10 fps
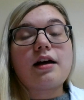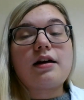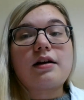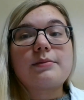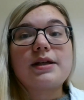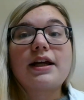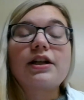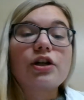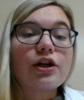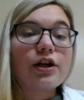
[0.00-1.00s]
and I
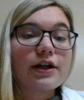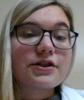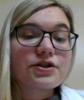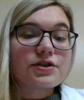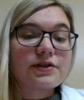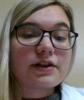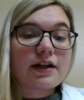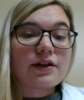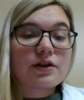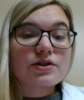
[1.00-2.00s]
encouraged the
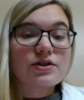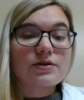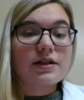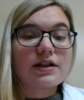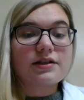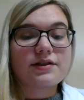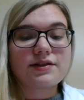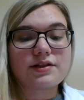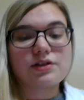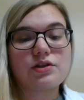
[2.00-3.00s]
other
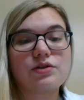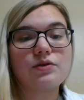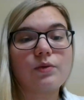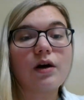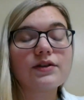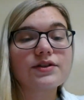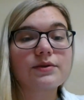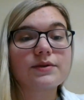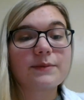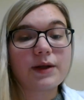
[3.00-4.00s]
students to
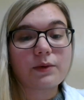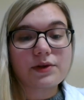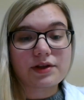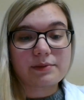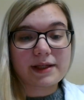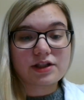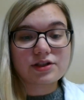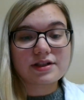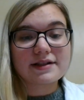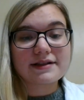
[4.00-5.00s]
also speak with their
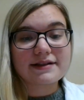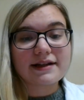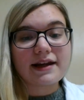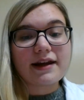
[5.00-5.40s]
patients